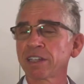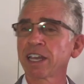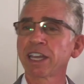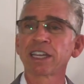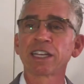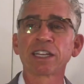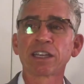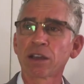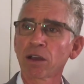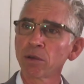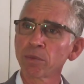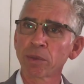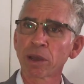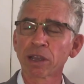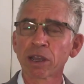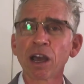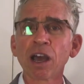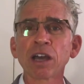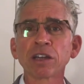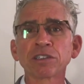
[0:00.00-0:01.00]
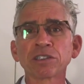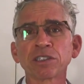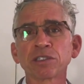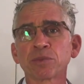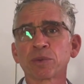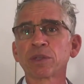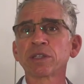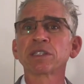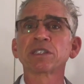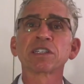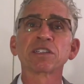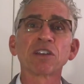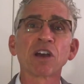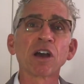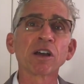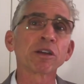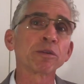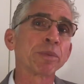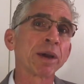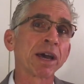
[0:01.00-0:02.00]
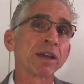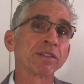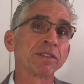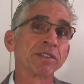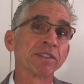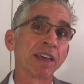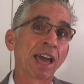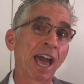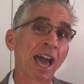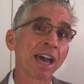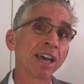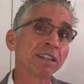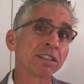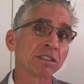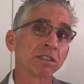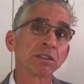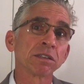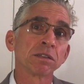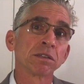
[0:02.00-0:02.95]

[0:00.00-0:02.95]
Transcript: lady, oh my gosh, she's willing to talk about that.